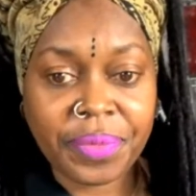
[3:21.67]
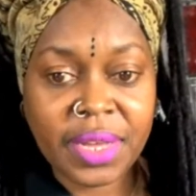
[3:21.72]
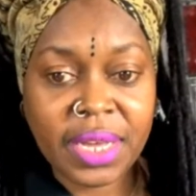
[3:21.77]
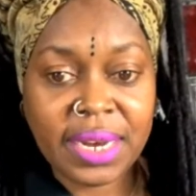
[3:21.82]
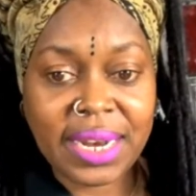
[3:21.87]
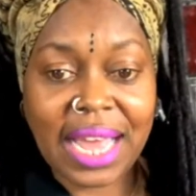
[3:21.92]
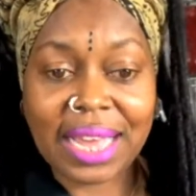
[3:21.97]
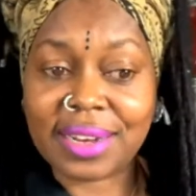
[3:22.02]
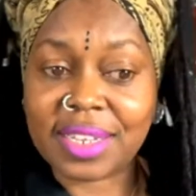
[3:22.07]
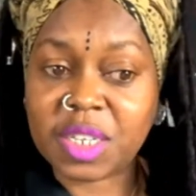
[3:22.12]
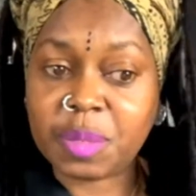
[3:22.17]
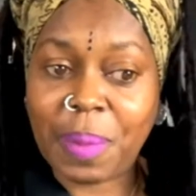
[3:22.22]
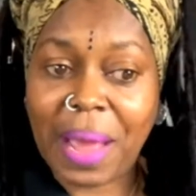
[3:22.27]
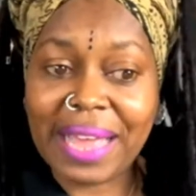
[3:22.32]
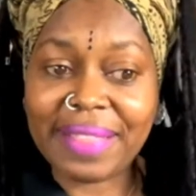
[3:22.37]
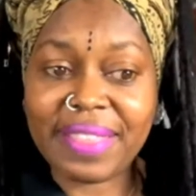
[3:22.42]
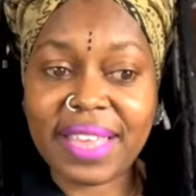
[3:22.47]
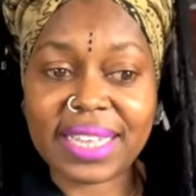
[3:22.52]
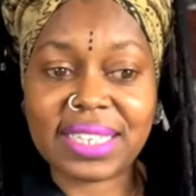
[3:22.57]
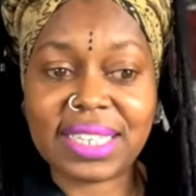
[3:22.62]
Now,
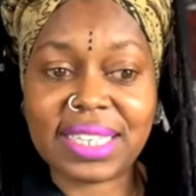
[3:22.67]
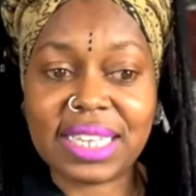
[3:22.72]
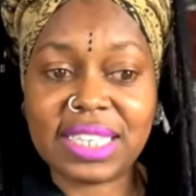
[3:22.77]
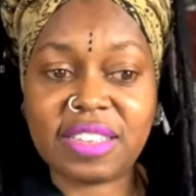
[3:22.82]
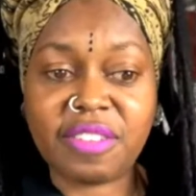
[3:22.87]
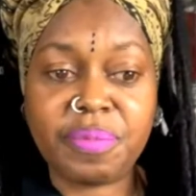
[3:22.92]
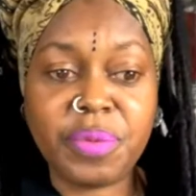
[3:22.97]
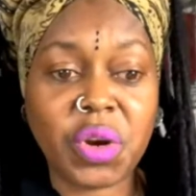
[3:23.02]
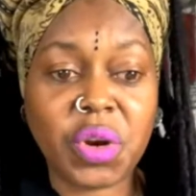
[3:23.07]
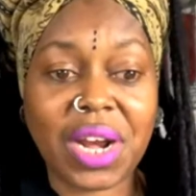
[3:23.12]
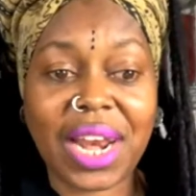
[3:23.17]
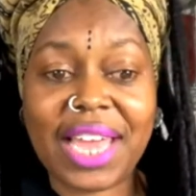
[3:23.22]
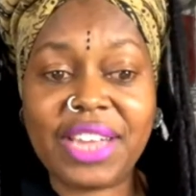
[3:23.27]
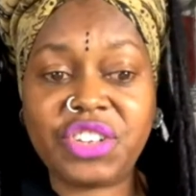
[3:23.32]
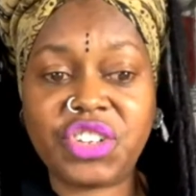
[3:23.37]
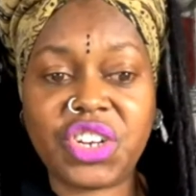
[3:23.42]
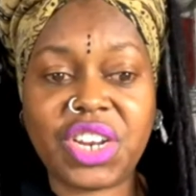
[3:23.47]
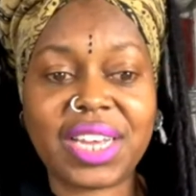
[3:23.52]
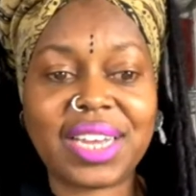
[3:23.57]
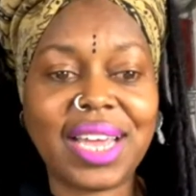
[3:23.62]
despite the extensive
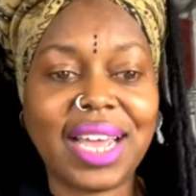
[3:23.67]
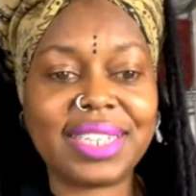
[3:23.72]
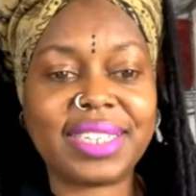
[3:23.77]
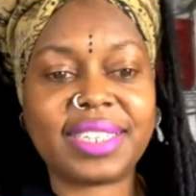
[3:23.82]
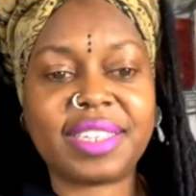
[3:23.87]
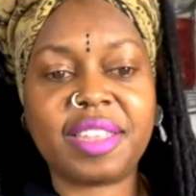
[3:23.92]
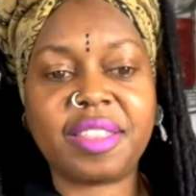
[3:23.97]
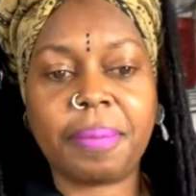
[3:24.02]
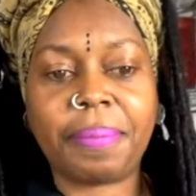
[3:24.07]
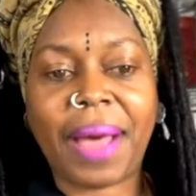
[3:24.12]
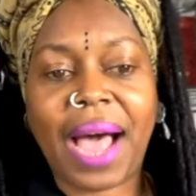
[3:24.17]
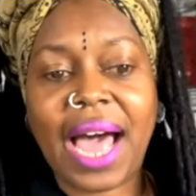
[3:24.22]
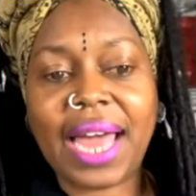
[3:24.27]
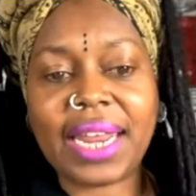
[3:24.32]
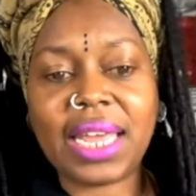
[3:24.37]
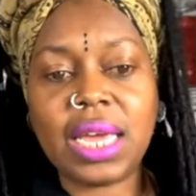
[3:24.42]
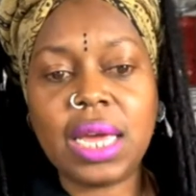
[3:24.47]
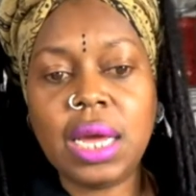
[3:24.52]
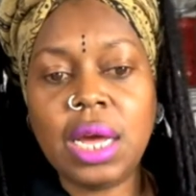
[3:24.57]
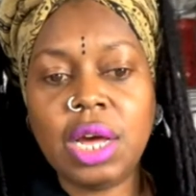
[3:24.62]
mutilation and cuts to the body,